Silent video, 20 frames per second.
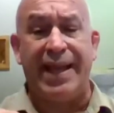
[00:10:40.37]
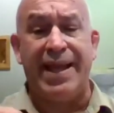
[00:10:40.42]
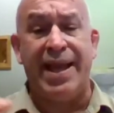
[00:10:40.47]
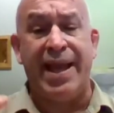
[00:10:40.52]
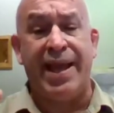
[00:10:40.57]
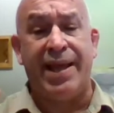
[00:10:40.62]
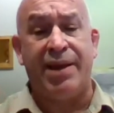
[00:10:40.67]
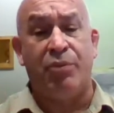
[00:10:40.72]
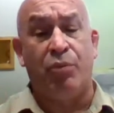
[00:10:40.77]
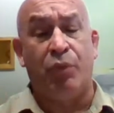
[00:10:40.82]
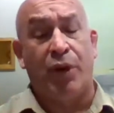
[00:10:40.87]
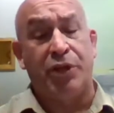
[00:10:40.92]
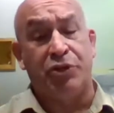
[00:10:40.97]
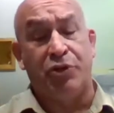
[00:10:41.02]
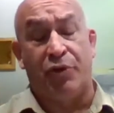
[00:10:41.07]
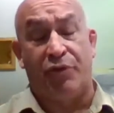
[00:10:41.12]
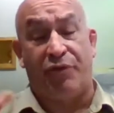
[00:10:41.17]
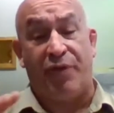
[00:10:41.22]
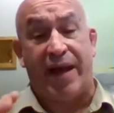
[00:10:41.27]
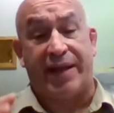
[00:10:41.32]
And when
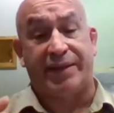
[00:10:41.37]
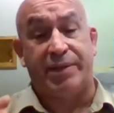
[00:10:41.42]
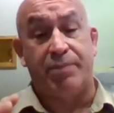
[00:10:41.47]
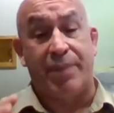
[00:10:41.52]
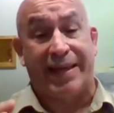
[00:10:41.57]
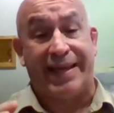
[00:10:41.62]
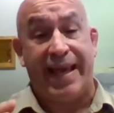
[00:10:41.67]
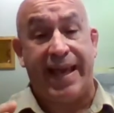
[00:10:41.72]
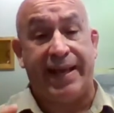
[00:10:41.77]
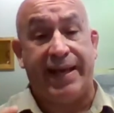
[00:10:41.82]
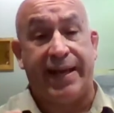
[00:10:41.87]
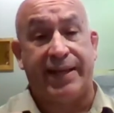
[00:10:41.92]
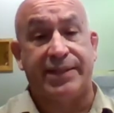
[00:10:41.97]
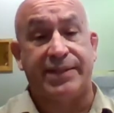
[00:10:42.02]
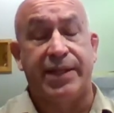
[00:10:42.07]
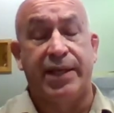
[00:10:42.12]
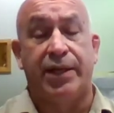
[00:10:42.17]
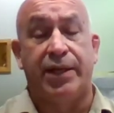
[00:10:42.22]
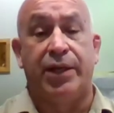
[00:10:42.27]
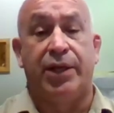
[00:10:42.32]
you affect the
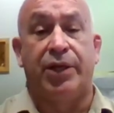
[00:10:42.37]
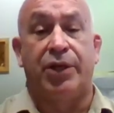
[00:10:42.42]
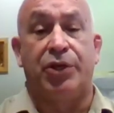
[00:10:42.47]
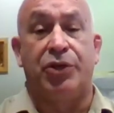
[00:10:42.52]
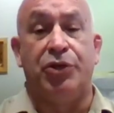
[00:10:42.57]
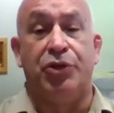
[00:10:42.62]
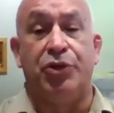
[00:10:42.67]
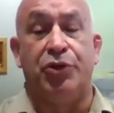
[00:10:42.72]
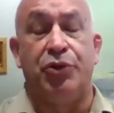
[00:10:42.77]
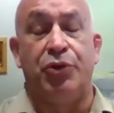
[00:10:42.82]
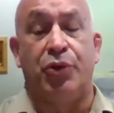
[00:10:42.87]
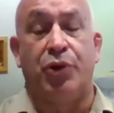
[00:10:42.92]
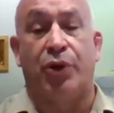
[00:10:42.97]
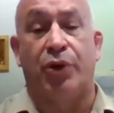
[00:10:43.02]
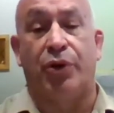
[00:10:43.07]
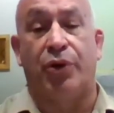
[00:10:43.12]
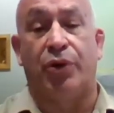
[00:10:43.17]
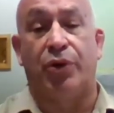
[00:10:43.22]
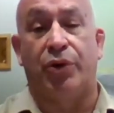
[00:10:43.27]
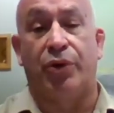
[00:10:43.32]
mechanics,
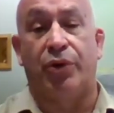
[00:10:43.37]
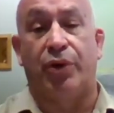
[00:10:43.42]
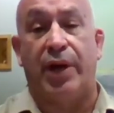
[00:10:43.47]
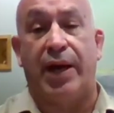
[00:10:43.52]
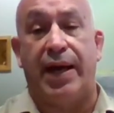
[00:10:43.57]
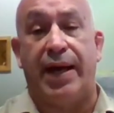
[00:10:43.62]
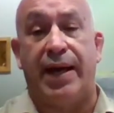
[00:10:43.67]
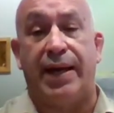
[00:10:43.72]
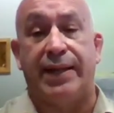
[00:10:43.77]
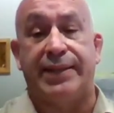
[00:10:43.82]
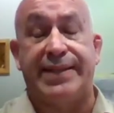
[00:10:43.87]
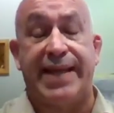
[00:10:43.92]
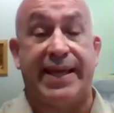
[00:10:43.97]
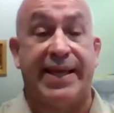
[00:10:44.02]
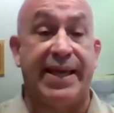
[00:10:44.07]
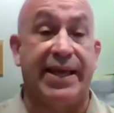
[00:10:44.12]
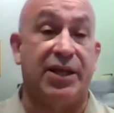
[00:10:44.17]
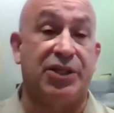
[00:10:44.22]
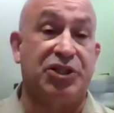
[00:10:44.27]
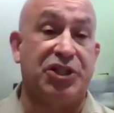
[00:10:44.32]
you're
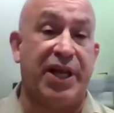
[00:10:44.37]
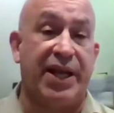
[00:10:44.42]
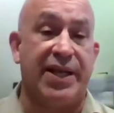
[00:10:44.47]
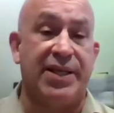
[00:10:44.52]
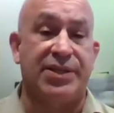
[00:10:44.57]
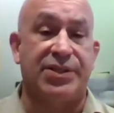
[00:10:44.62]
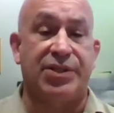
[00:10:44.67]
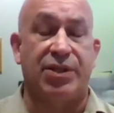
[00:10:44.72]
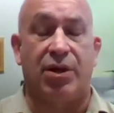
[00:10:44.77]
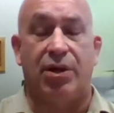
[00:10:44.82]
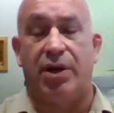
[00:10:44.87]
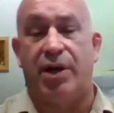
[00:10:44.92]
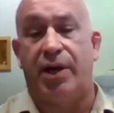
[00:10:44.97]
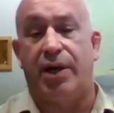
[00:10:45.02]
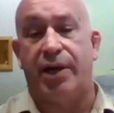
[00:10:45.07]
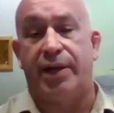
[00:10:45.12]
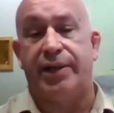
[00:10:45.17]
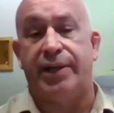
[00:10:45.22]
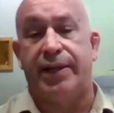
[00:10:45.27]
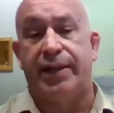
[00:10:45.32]
taking a chance
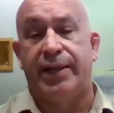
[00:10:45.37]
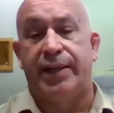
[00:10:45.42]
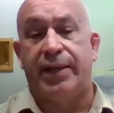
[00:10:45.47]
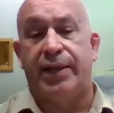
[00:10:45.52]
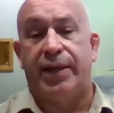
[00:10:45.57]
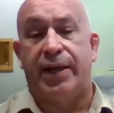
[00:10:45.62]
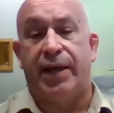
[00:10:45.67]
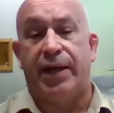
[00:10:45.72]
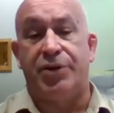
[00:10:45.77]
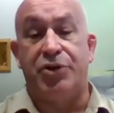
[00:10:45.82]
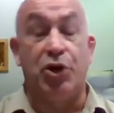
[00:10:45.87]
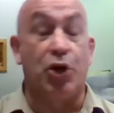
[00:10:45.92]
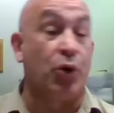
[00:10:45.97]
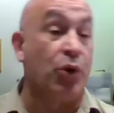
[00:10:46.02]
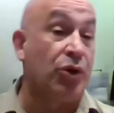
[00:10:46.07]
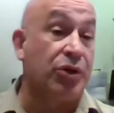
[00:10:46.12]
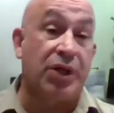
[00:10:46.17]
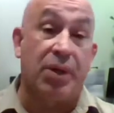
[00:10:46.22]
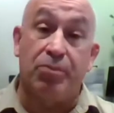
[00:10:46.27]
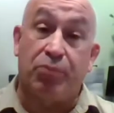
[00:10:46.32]
on a
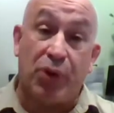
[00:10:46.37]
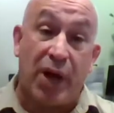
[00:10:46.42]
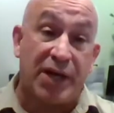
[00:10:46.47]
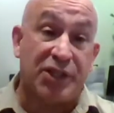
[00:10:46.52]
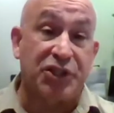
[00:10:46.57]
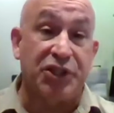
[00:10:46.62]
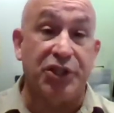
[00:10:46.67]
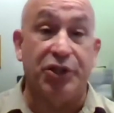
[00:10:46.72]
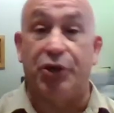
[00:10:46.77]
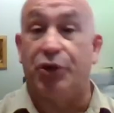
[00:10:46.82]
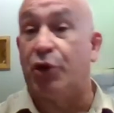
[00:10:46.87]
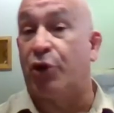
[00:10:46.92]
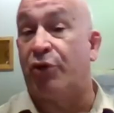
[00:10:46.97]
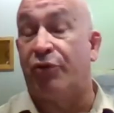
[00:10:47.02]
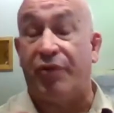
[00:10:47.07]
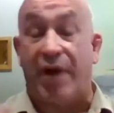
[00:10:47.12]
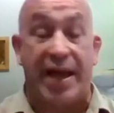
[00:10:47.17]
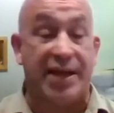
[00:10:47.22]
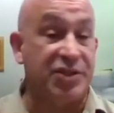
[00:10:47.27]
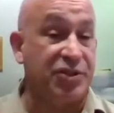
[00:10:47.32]
neural compression,
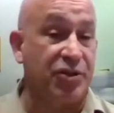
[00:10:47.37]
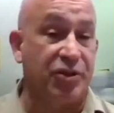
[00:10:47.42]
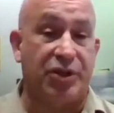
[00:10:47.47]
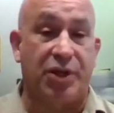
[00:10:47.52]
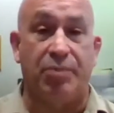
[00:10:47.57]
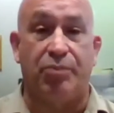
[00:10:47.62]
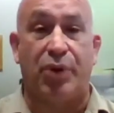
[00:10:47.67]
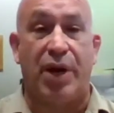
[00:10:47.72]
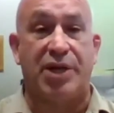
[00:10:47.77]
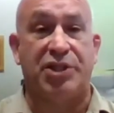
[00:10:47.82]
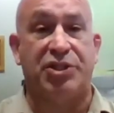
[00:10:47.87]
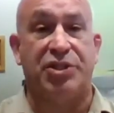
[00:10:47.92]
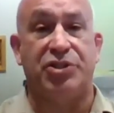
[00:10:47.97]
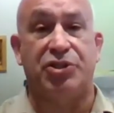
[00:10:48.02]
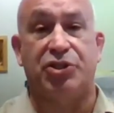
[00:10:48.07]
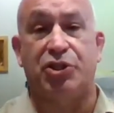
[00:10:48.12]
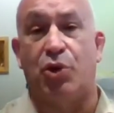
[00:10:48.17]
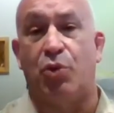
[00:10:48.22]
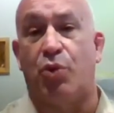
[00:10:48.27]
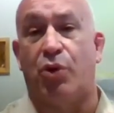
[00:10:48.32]
neurovascular
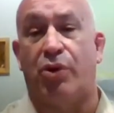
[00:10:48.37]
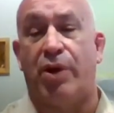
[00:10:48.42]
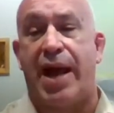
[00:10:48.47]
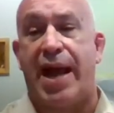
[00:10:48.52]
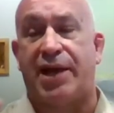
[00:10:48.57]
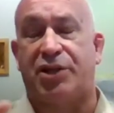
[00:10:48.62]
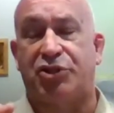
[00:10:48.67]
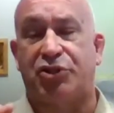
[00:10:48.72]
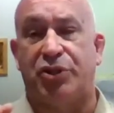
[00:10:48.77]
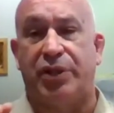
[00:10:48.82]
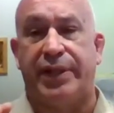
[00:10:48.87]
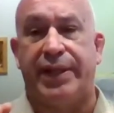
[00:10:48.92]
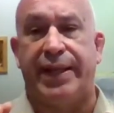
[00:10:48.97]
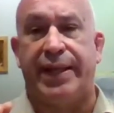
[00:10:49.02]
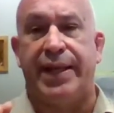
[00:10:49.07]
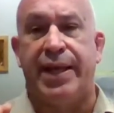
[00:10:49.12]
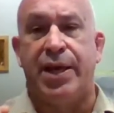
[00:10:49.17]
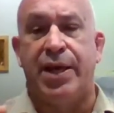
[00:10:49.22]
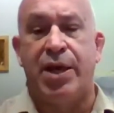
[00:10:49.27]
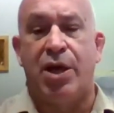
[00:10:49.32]
compression. So we're
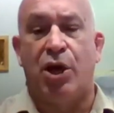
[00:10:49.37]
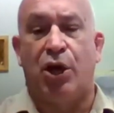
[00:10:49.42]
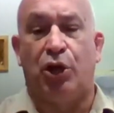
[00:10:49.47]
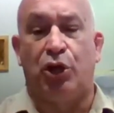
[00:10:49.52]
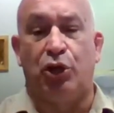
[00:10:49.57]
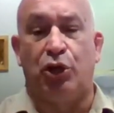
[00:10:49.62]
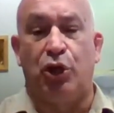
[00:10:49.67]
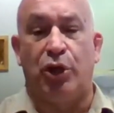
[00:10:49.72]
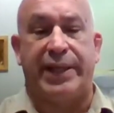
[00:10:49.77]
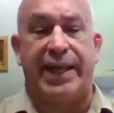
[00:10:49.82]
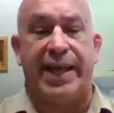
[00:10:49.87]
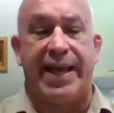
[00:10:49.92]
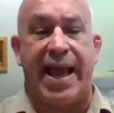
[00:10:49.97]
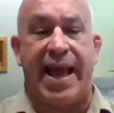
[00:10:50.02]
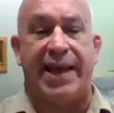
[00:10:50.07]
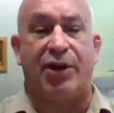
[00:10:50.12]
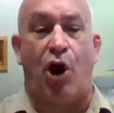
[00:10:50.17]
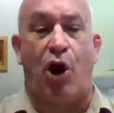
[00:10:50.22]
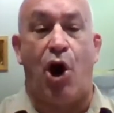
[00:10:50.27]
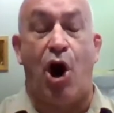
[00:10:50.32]
actually looking
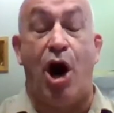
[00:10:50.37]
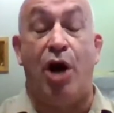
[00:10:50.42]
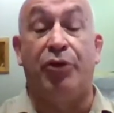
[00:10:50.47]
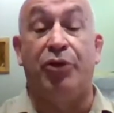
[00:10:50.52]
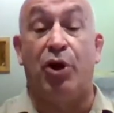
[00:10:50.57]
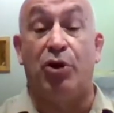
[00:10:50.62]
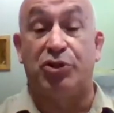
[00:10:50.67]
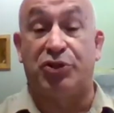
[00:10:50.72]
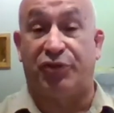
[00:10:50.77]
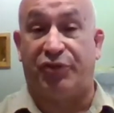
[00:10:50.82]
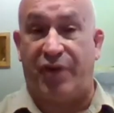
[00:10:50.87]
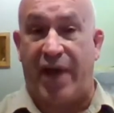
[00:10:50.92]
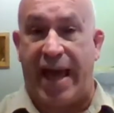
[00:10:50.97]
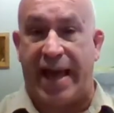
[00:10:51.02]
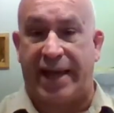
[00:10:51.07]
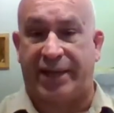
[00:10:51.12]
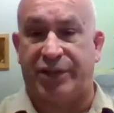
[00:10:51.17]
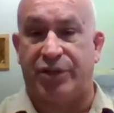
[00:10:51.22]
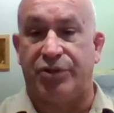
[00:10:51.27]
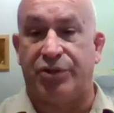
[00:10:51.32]
at all those
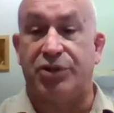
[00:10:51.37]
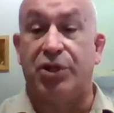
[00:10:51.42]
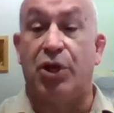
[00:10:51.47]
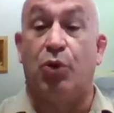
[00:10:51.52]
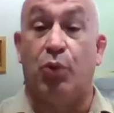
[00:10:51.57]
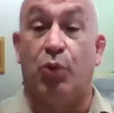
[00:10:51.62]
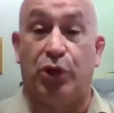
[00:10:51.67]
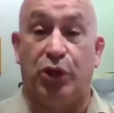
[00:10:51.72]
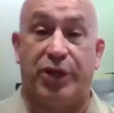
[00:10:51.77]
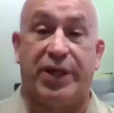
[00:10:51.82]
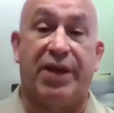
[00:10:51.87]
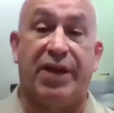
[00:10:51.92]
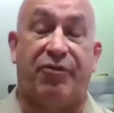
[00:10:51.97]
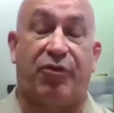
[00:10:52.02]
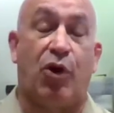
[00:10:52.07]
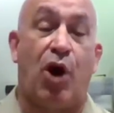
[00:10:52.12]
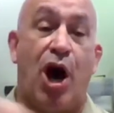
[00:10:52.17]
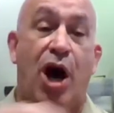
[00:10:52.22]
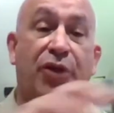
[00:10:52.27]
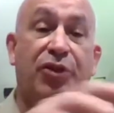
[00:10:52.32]
factors. We're
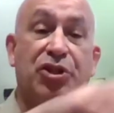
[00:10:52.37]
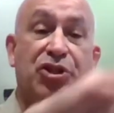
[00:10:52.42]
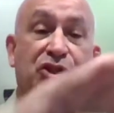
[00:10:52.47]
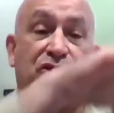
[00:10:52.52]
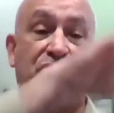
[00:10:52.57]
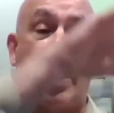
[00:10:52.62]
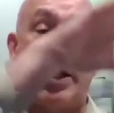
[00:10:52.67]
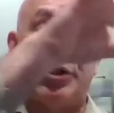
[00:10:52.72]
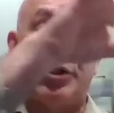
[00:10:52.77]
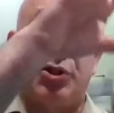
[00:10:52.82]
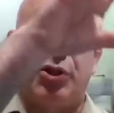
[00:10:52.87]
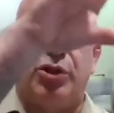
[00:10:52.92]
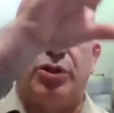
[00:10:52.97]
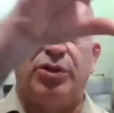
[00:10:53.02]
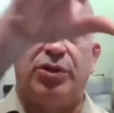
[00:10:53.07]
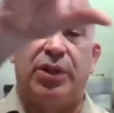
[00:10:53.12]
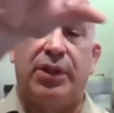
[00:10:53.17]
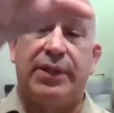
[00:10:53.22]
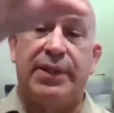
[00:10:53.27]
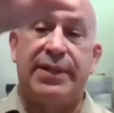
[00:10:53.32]
looking for all the
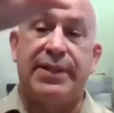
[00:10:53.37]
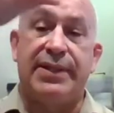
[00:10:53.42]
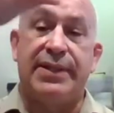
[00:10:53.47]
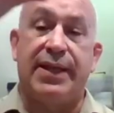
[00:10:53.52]
structural